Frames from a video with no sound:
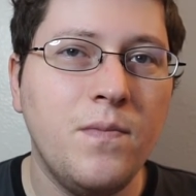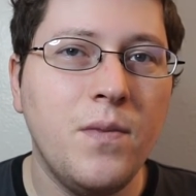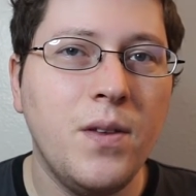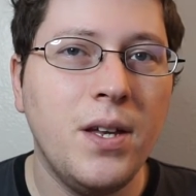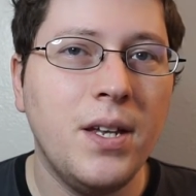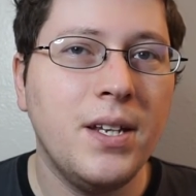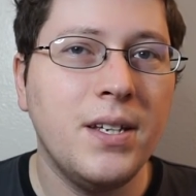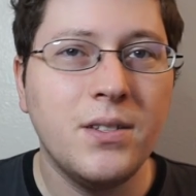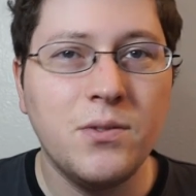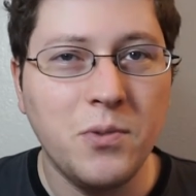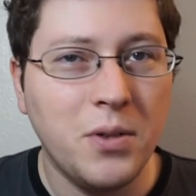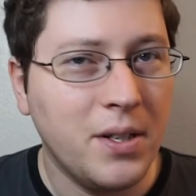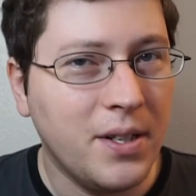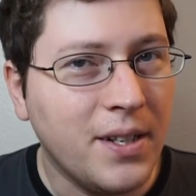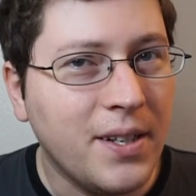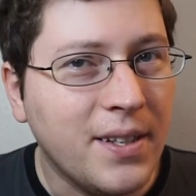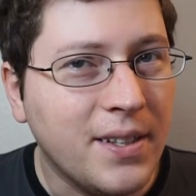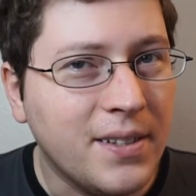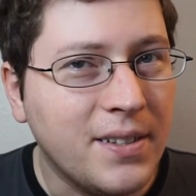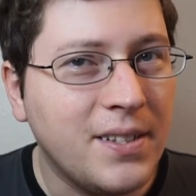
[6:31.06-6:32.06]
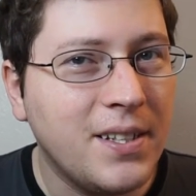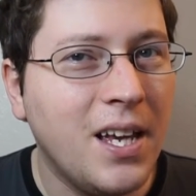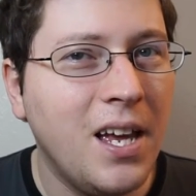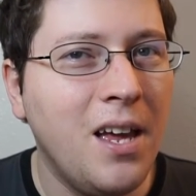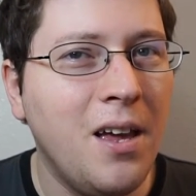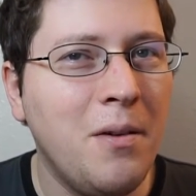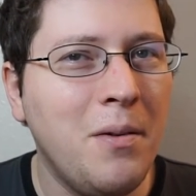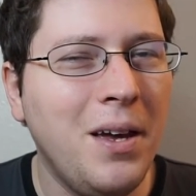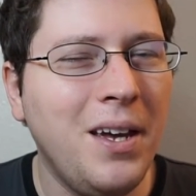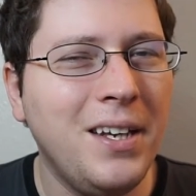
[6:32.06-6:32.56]
it is what it is,
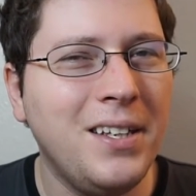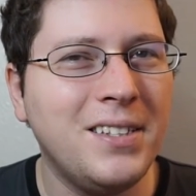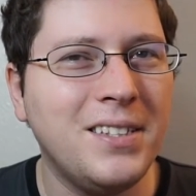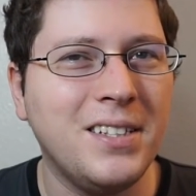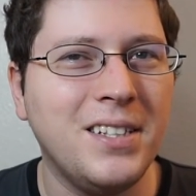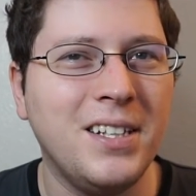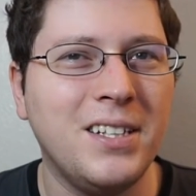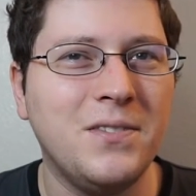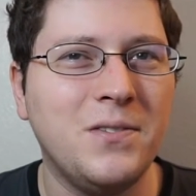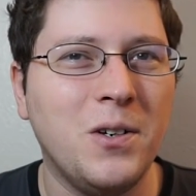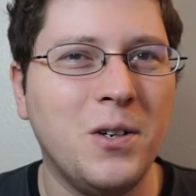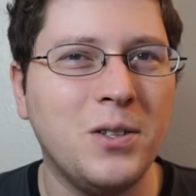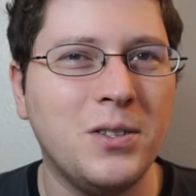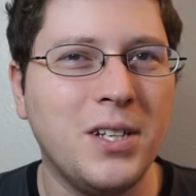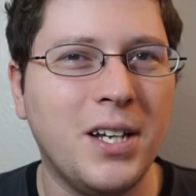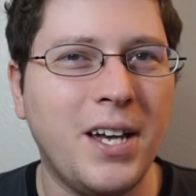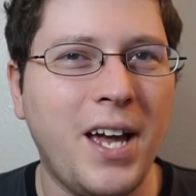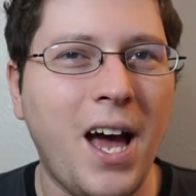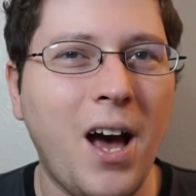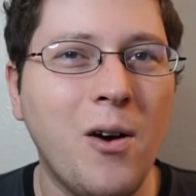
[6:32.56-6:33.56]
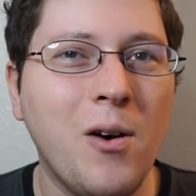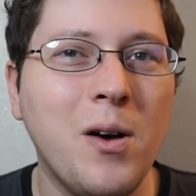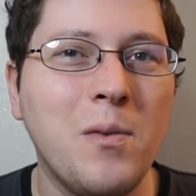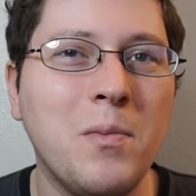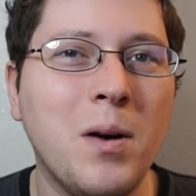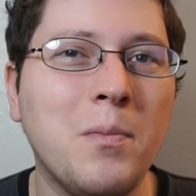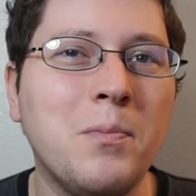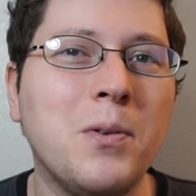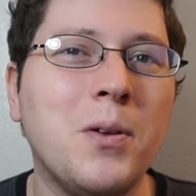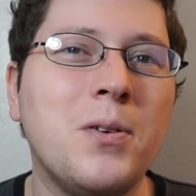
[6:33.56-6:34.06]
basically, as far as like how
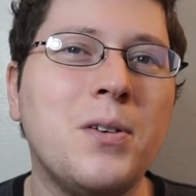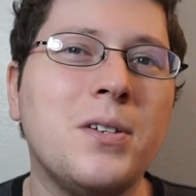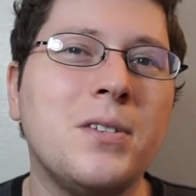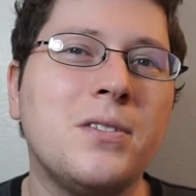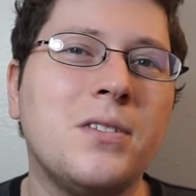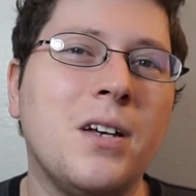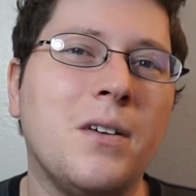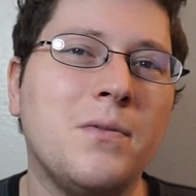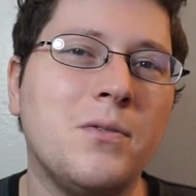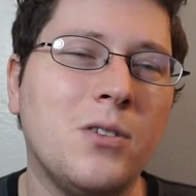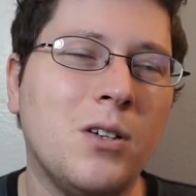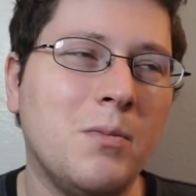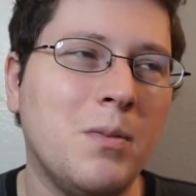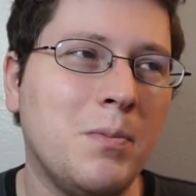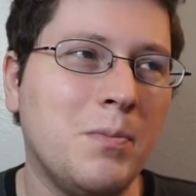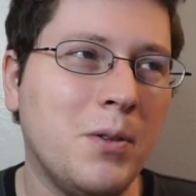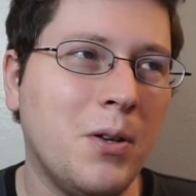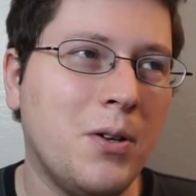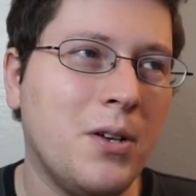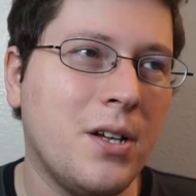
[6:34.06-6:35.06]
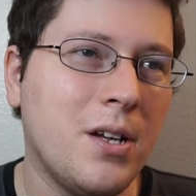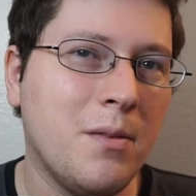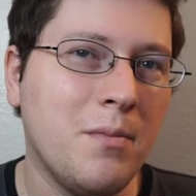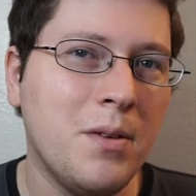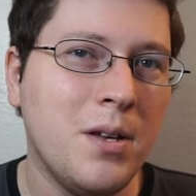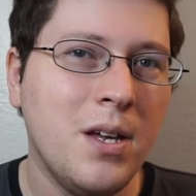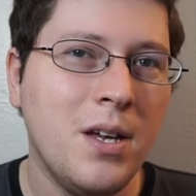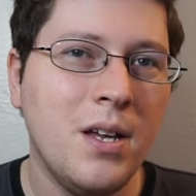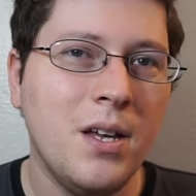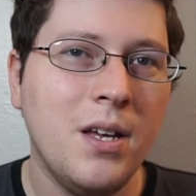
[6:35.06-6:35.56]
I'm uploading stuff. So I'm uploading
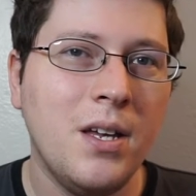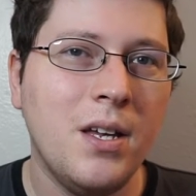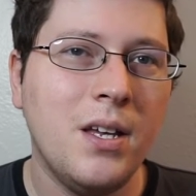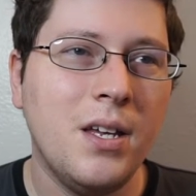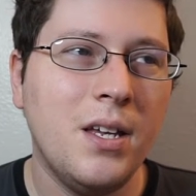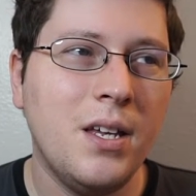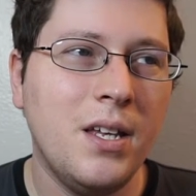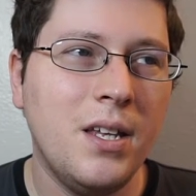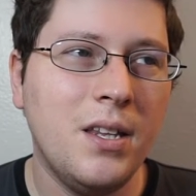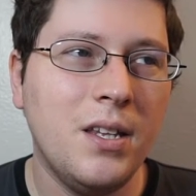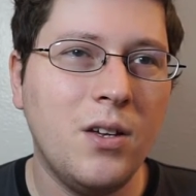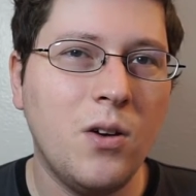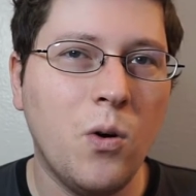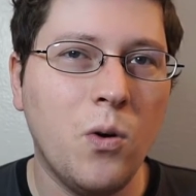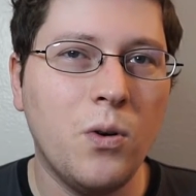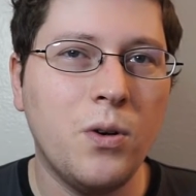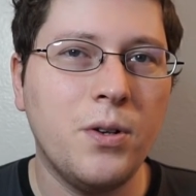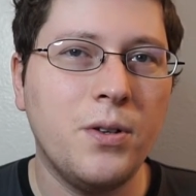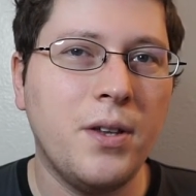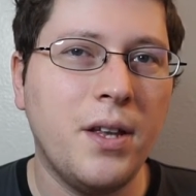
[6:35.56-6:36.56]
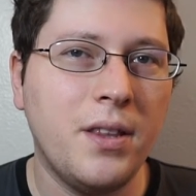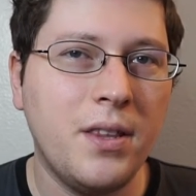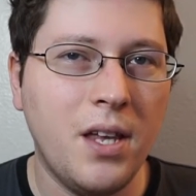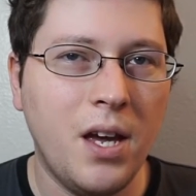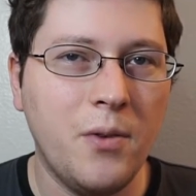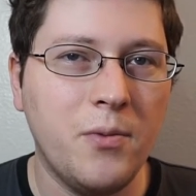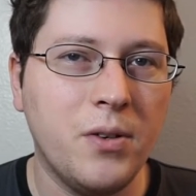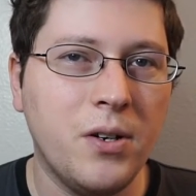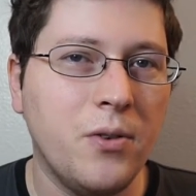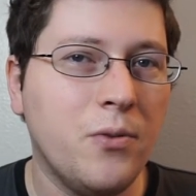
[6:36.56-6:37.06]
them in the order that
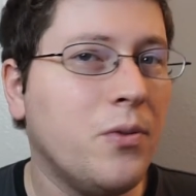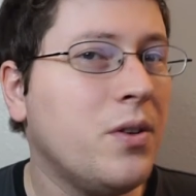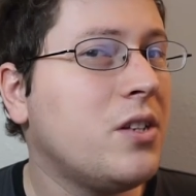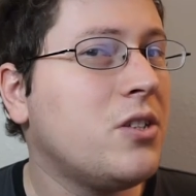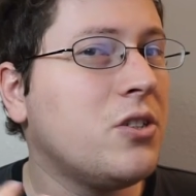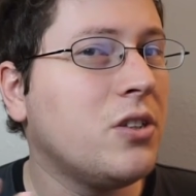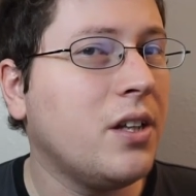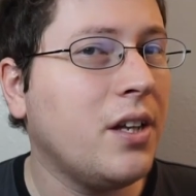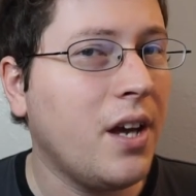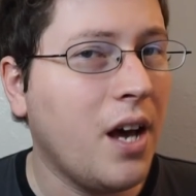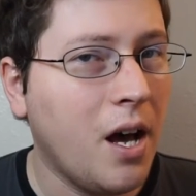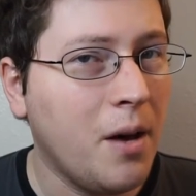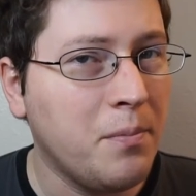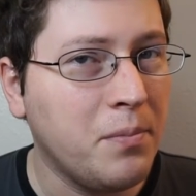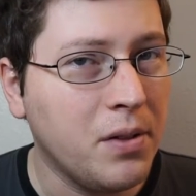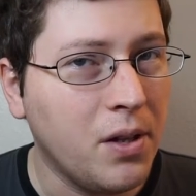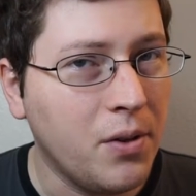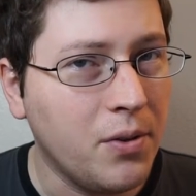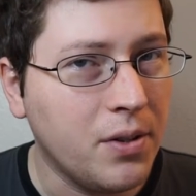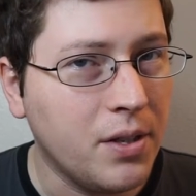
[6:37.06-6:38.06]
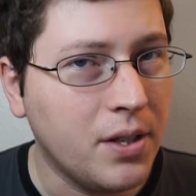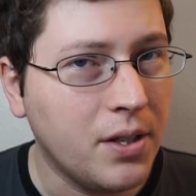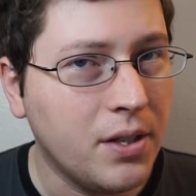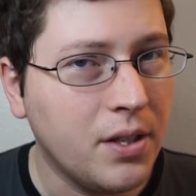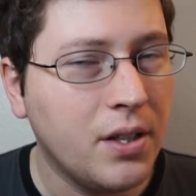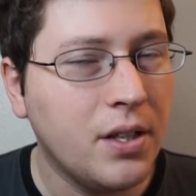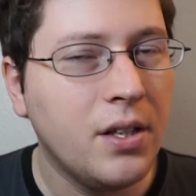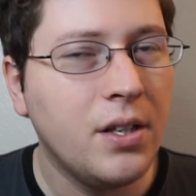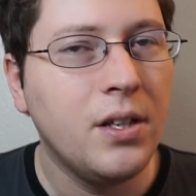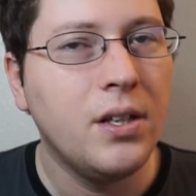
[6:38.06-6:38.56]
they were originally uploaded.